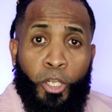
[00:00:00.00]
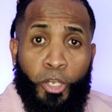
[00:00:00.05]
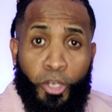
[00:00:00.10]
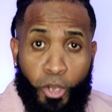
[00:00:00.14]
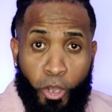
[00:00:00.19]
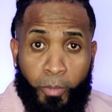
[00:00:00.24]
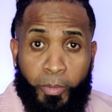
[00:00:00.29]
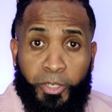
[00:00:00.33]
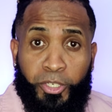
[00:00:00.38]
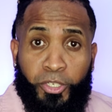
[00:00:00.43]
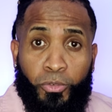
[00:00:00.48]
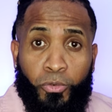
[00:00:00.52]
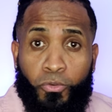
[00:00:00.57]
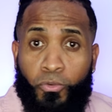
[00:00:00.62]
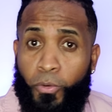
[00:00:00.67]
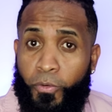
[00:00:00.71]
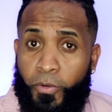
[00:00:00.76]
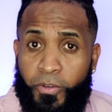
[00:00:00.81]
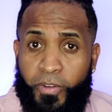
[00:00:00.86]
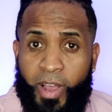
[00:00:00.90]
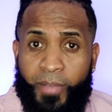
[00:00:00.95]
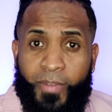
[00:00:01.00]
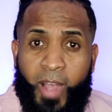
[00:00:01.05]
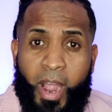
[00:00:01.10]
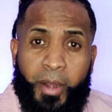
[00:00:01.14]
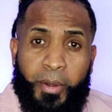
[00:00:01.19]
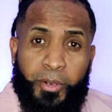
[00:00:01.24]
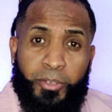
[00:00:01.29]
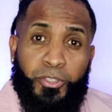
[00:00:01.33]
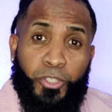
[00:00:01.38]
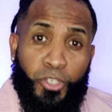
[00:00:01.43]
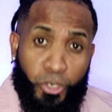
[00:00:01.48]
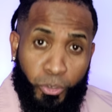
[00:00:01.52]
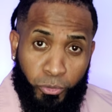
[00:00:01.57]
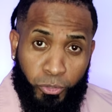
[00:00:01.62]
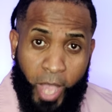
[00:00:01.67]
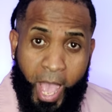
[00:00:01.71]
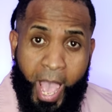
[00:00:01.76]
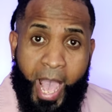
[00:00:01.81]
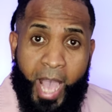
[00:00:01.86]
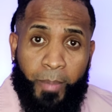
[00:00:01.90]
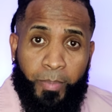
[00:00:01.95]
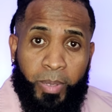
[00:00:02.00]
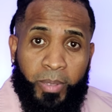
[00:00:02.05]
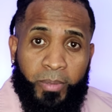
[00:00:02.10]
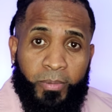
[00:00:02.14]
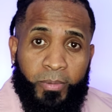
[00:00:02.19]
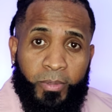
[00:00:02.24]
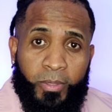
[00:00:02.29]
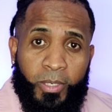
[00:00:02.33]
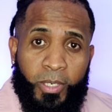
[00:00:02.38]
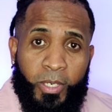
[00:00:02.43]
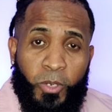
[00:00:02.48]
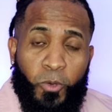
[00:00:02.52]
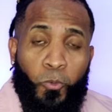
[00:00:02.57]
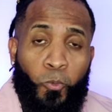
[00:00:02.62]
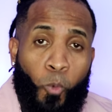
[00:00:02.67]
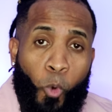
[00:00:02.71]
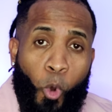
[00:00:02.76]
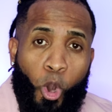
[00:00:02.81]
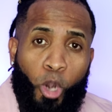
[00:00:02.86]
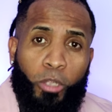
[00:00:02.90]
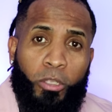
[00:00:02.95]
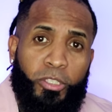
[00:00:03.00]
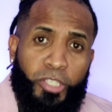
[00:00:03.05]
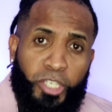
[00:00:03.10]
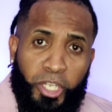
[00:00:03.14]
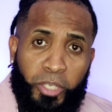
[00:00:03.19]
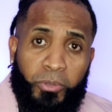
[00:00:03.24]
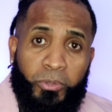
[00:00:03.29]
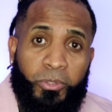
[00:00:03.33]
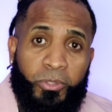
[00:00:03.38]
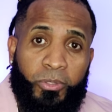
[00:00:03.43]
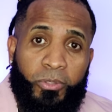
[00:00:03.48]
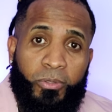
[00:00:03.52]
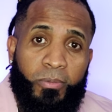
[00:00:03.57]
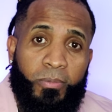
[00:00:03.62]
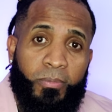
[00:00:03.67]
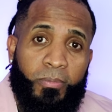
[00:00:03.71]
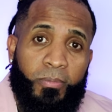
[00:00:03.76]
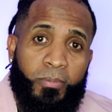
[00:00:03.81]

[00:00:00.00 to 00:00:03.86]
Number two, coronavirus news app, World News.